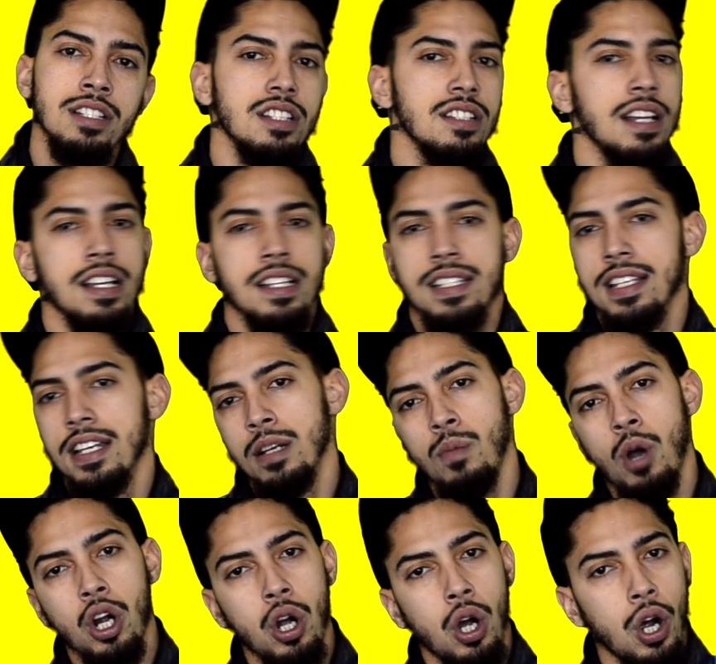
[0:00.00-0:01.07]
just like sit in
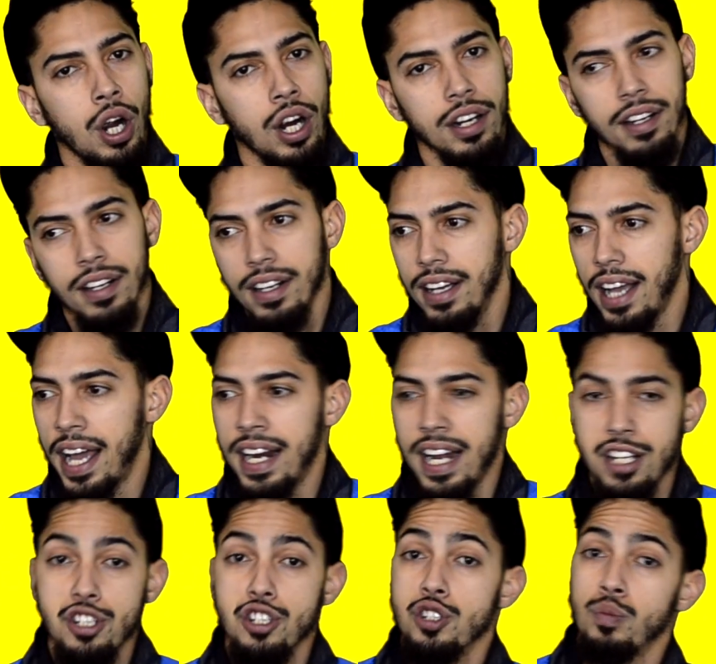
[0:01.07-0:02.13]
my car and
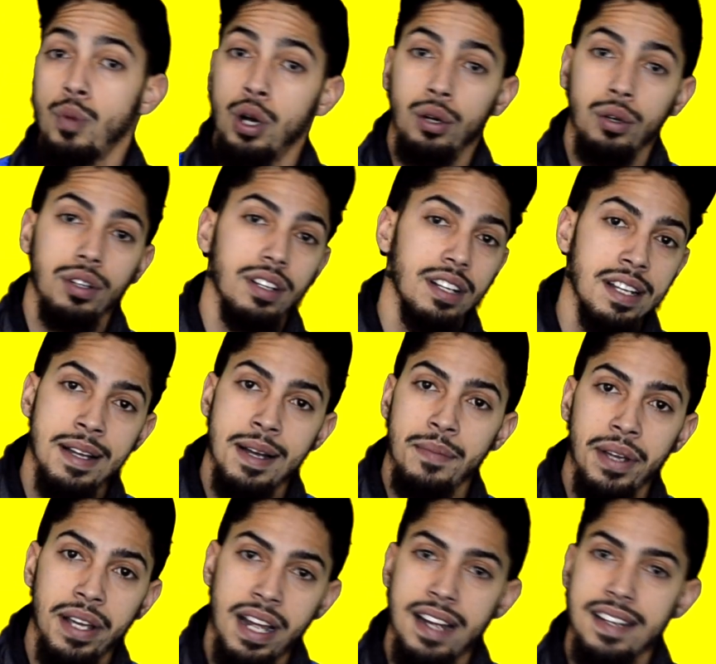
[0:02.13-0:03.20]
I just smoke. You know what I
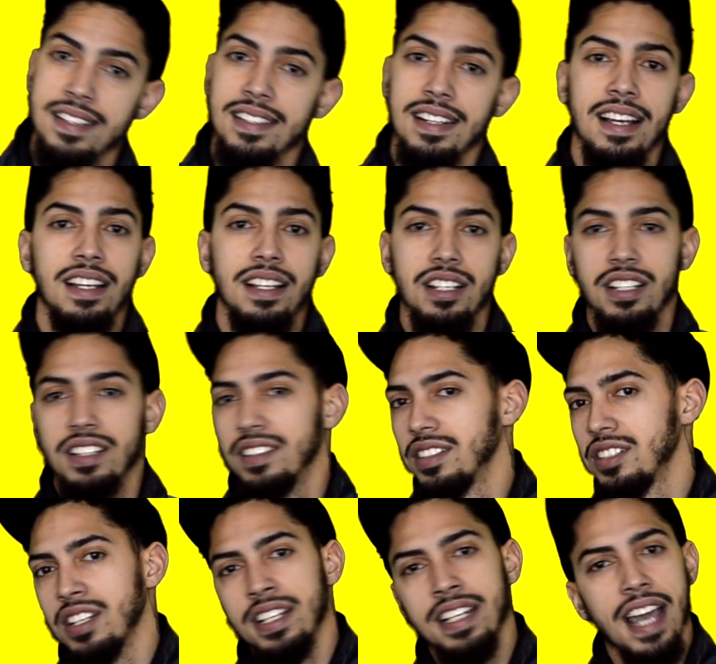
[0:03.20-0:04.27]
mean? I just like
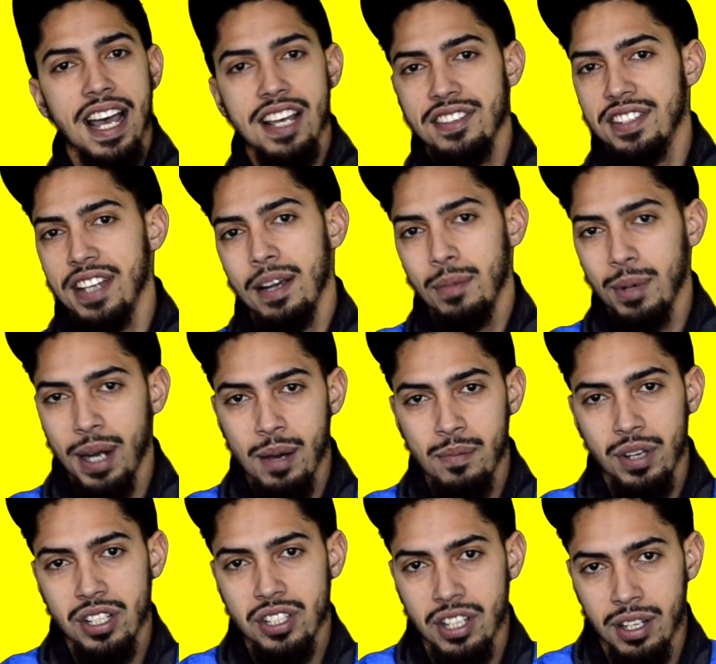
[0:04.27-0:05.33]
gas chamber
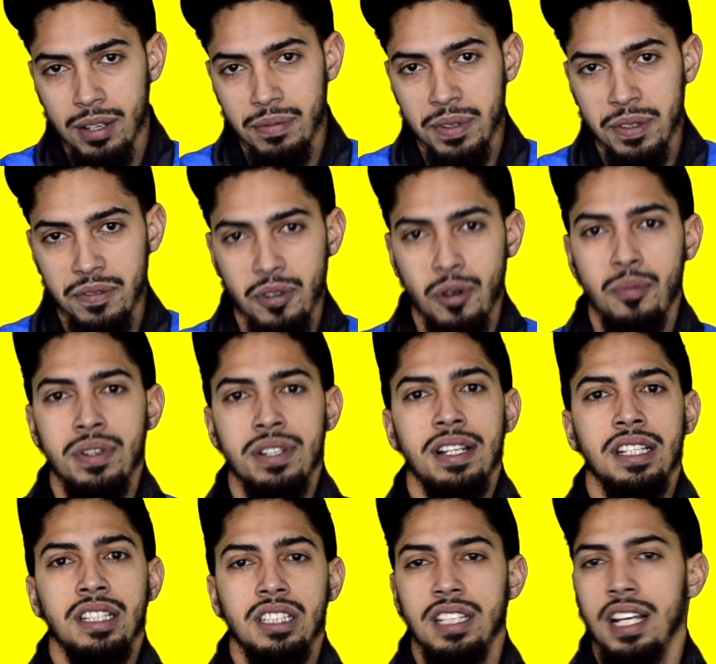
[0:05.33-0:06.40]
that bitch up. You feel me?
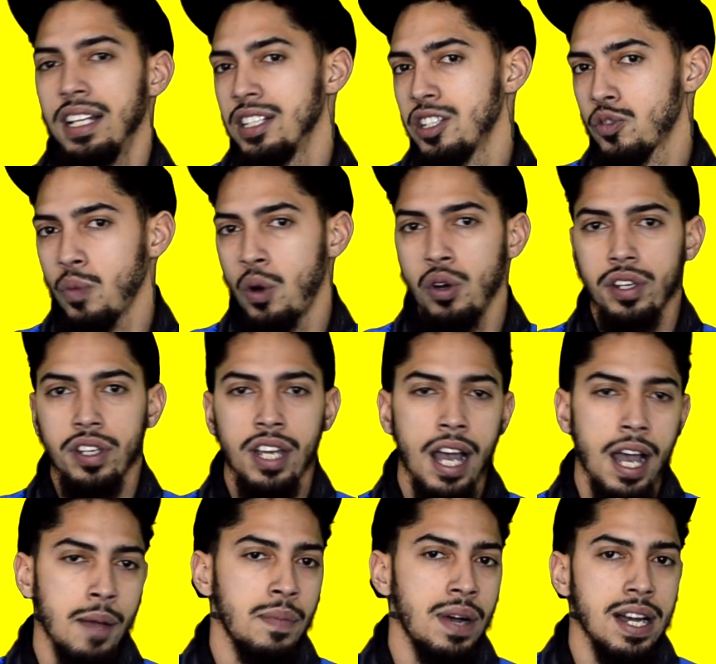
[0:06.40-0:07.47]
Like just hella smoky, hot